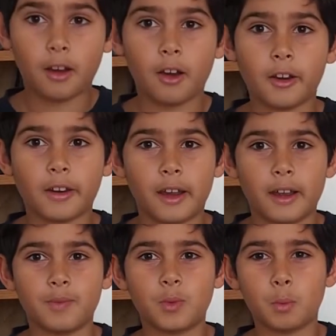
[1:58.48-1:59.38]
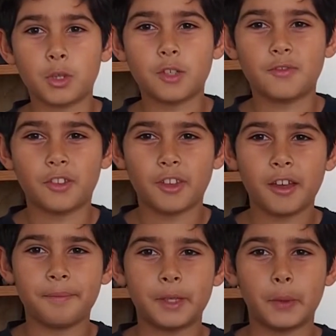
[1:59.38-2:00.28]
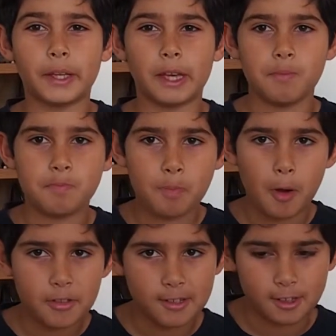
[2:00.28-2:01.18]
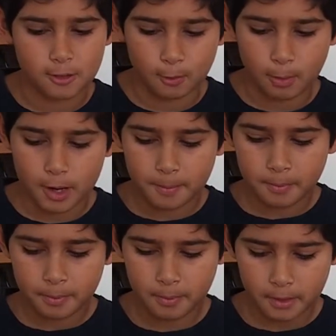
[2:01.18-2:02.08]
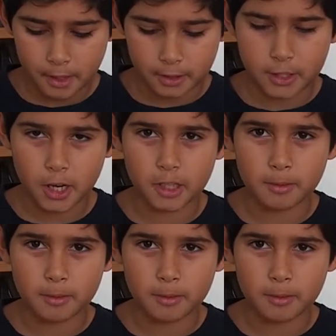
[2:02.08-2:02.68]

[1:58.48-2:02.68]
Okay, once you've done that, you want to get both slices of bread and turn them